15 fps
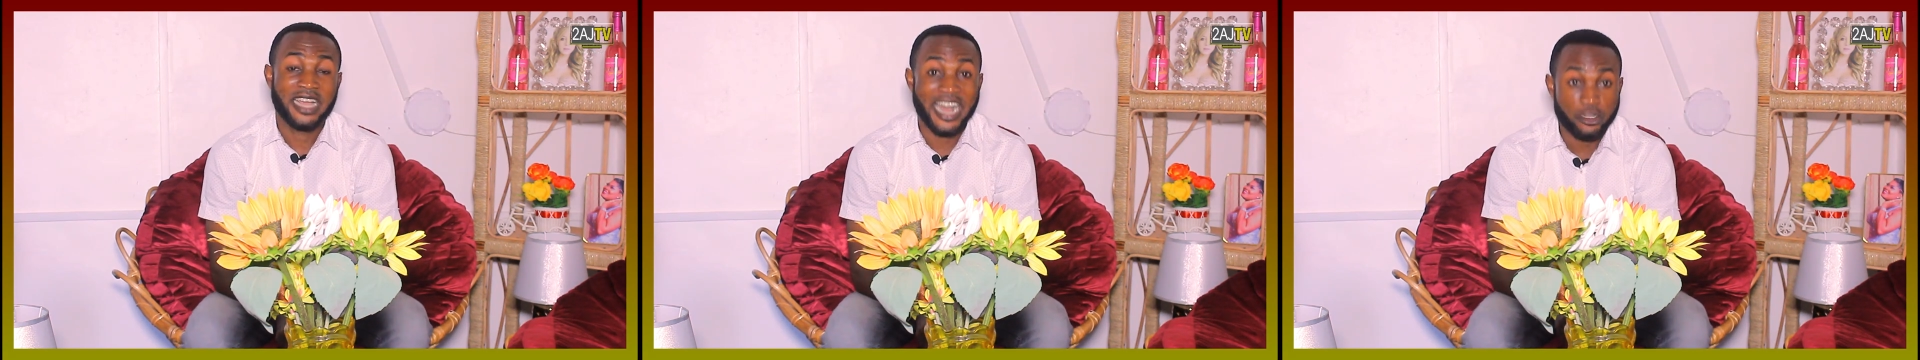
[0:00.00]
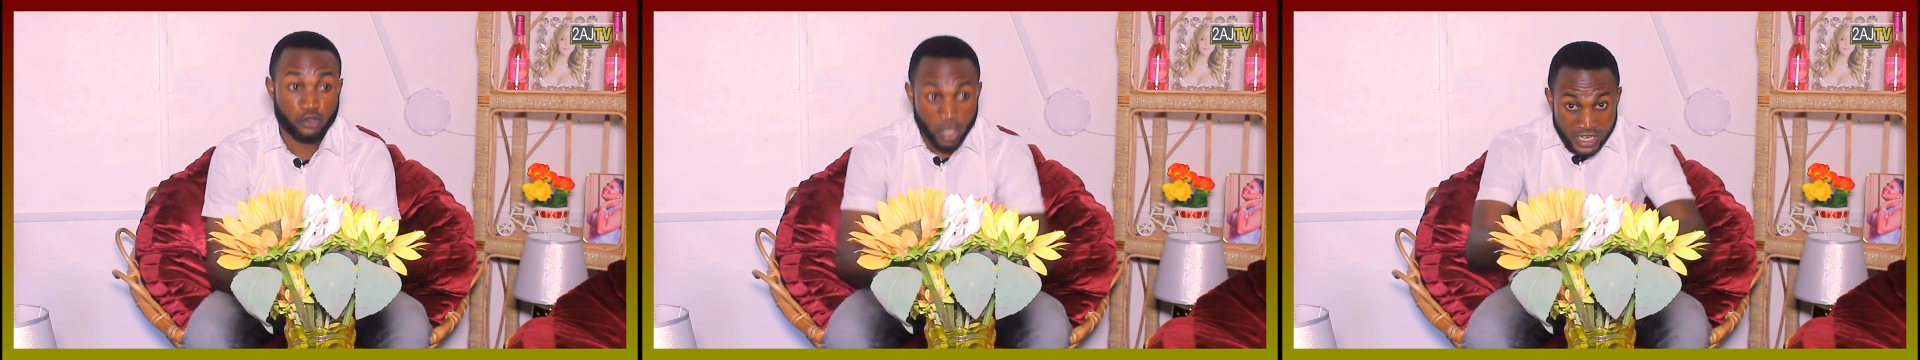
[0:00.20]

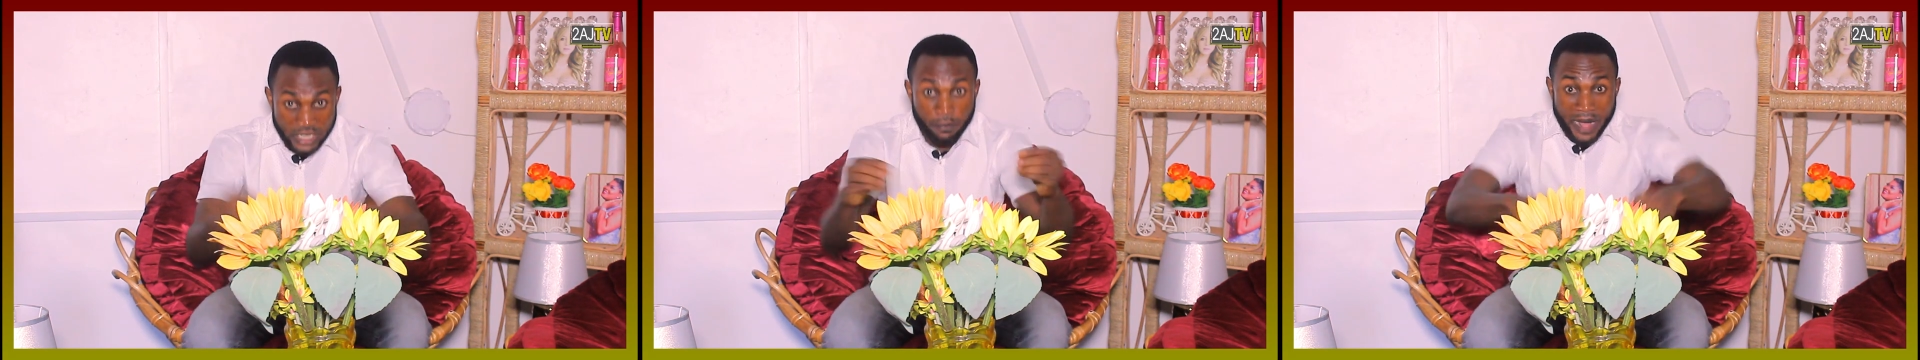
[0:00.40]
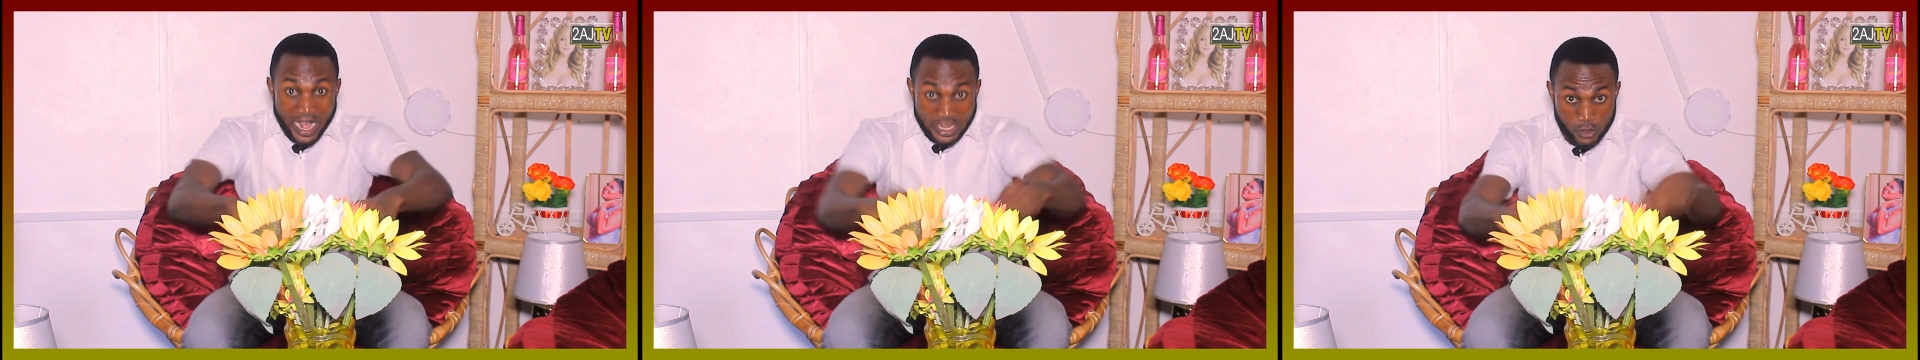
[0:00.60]
A
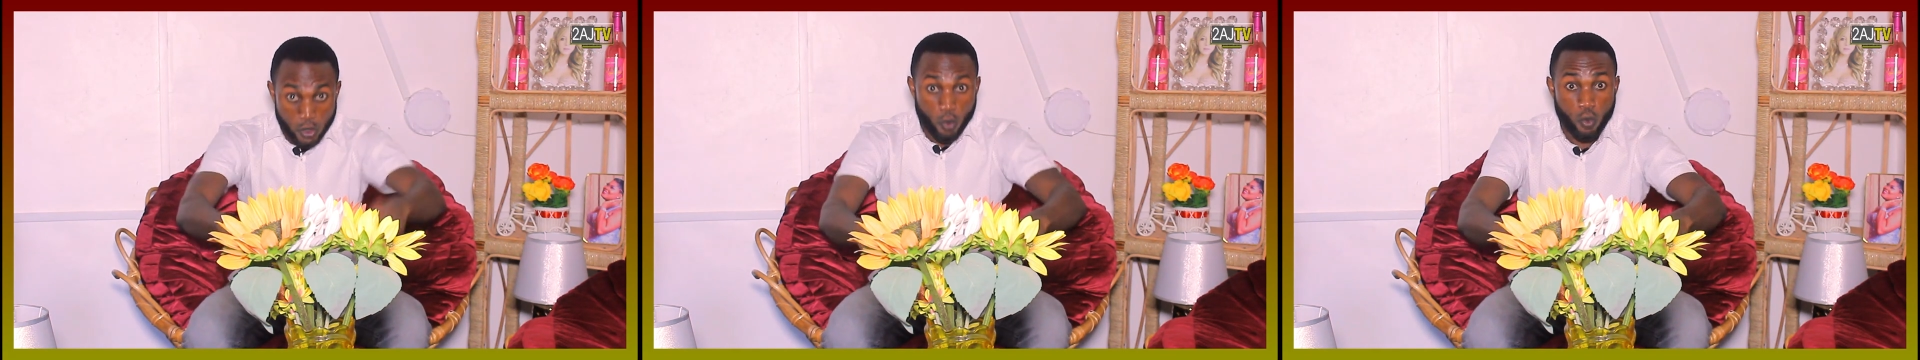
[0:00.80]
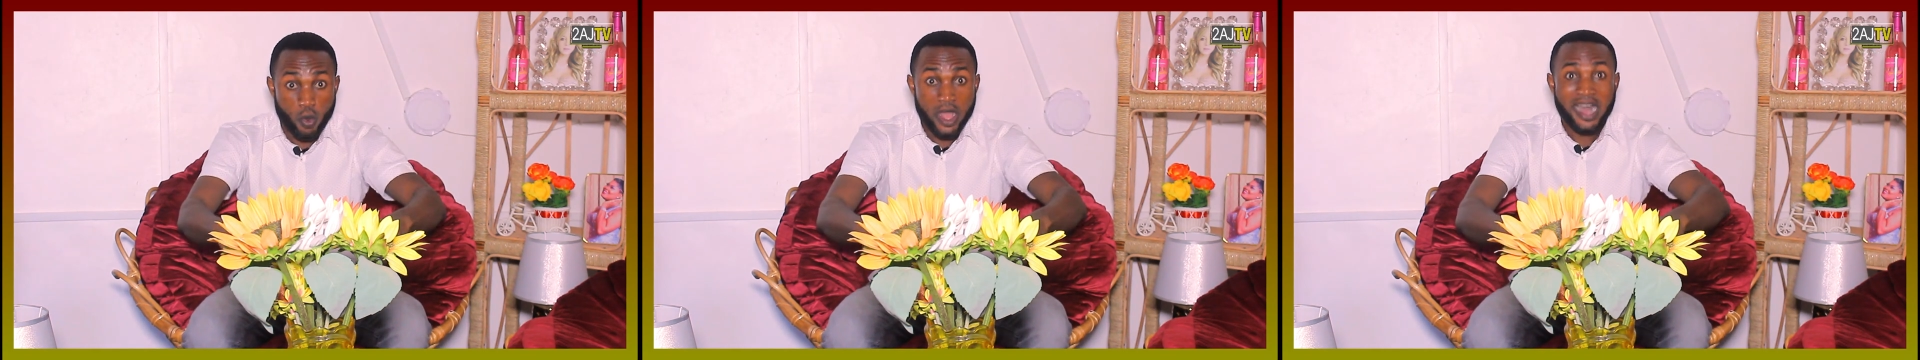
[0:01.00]
sorry bus.
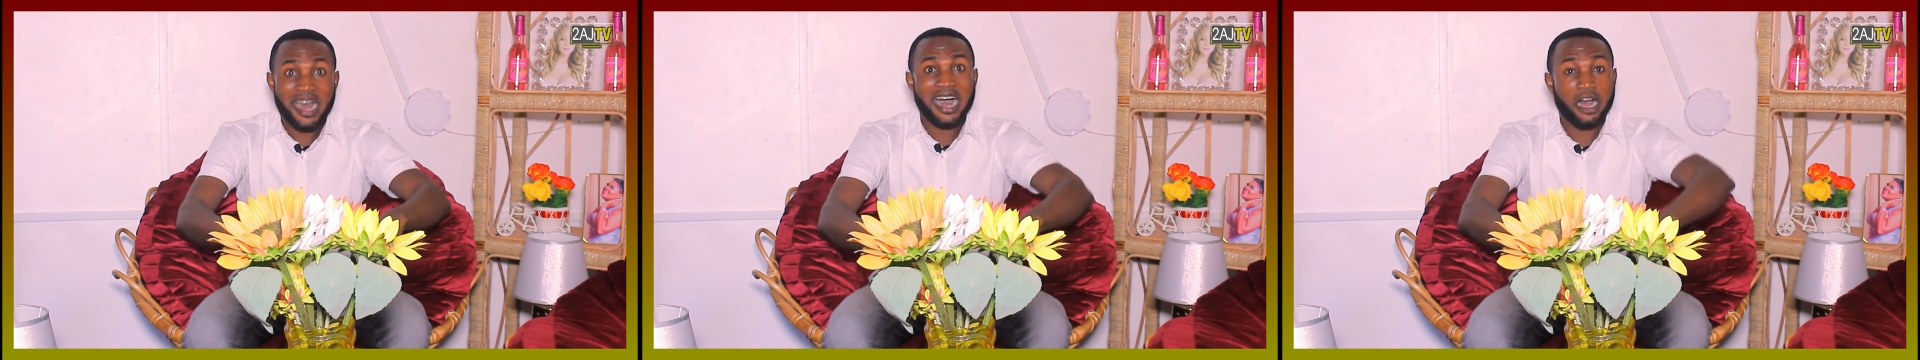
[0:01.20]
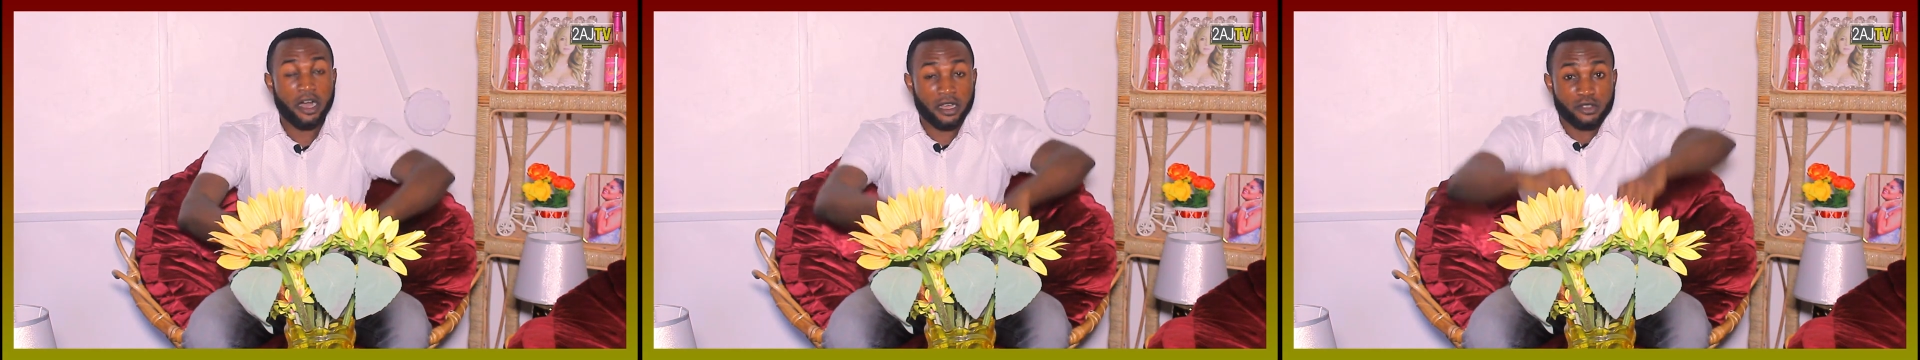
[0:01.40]

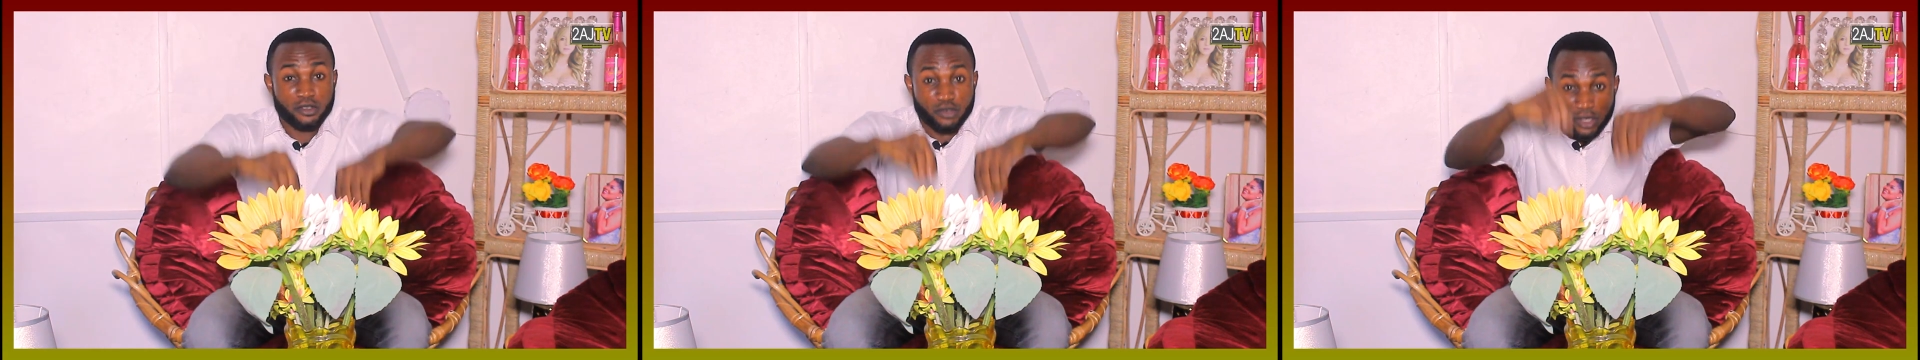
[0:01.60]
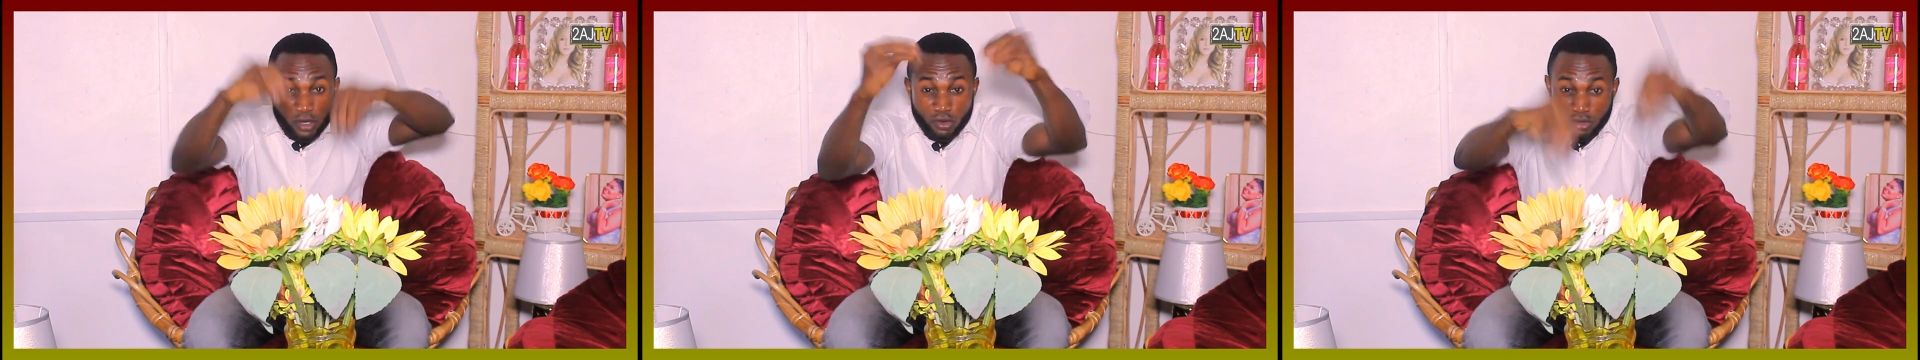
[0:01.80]

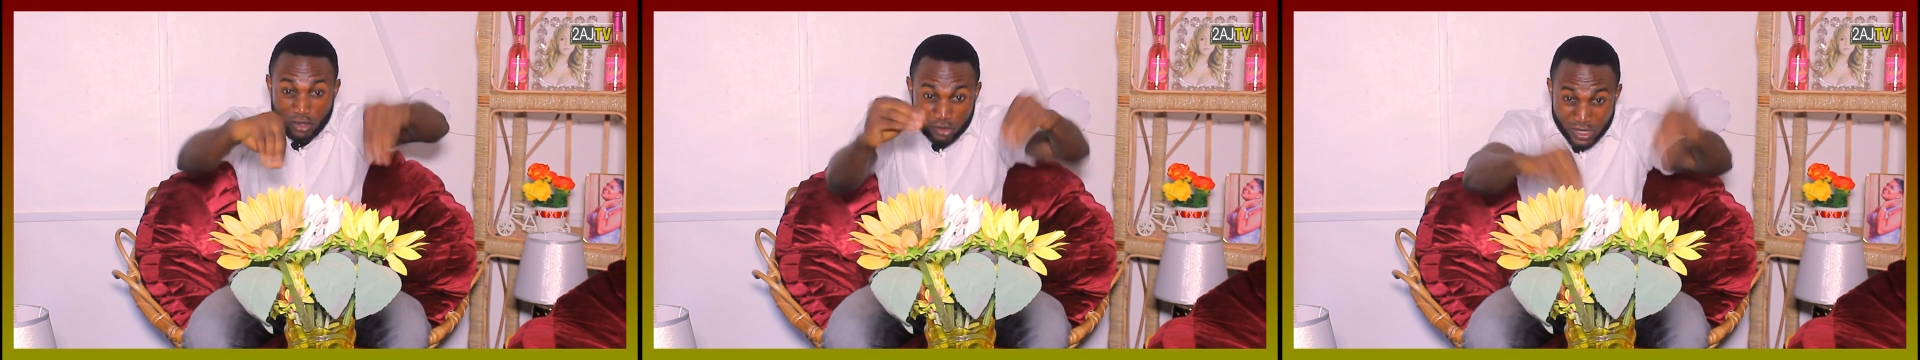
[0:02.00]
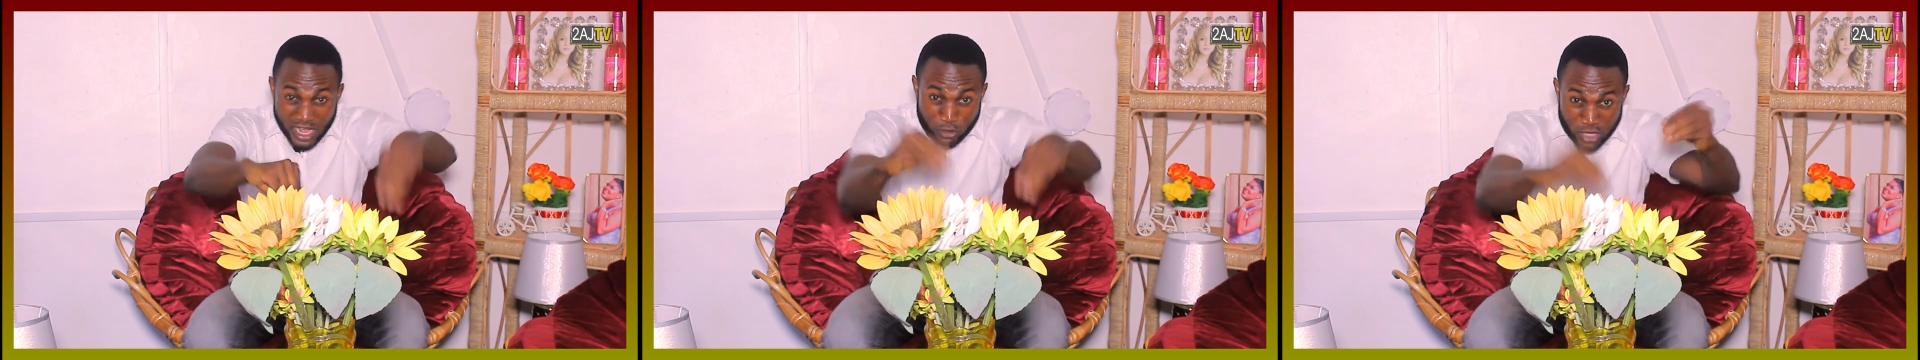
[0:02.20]

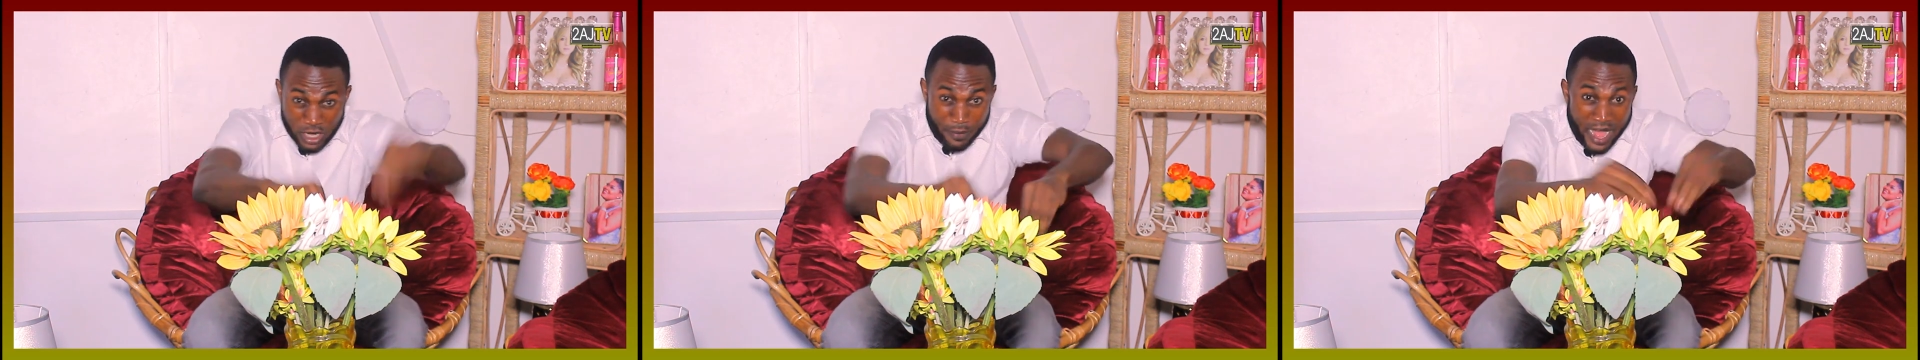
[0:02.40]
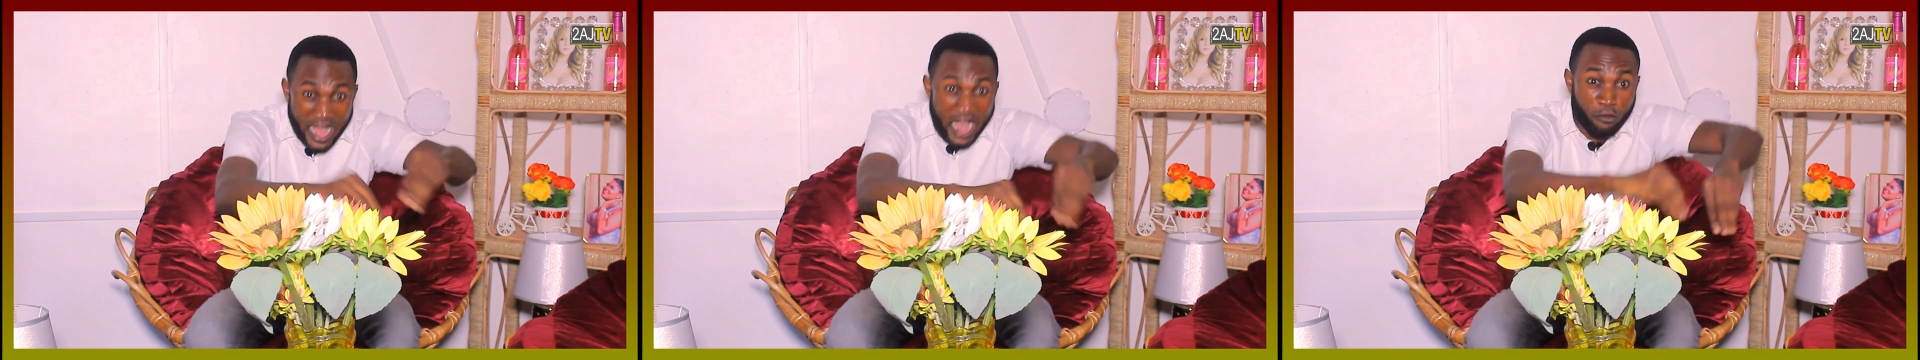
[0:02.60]
A
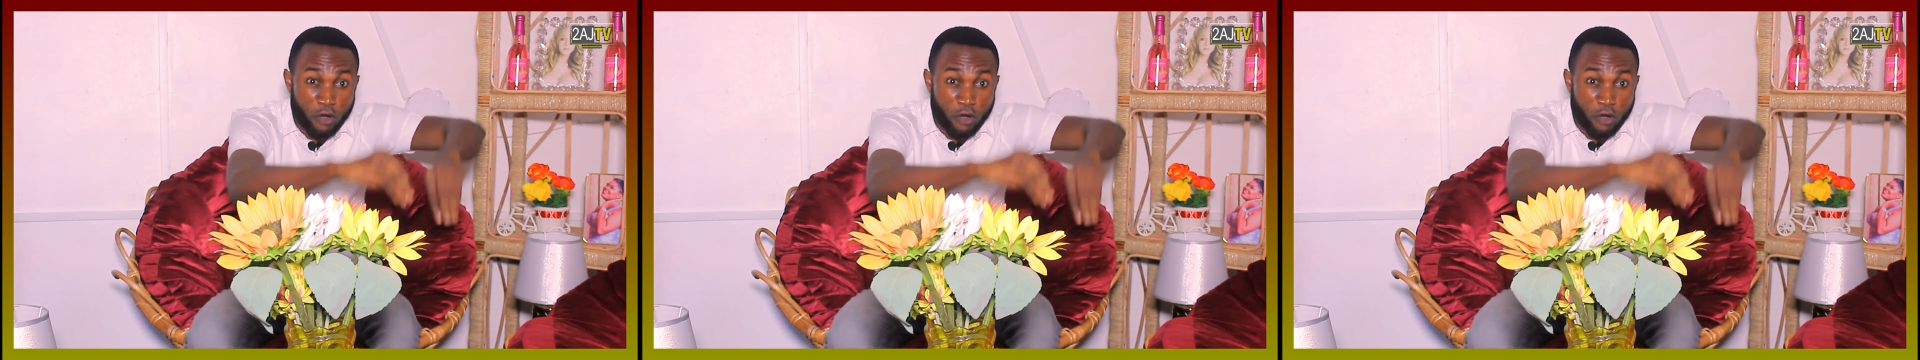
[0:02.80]
sorry bus.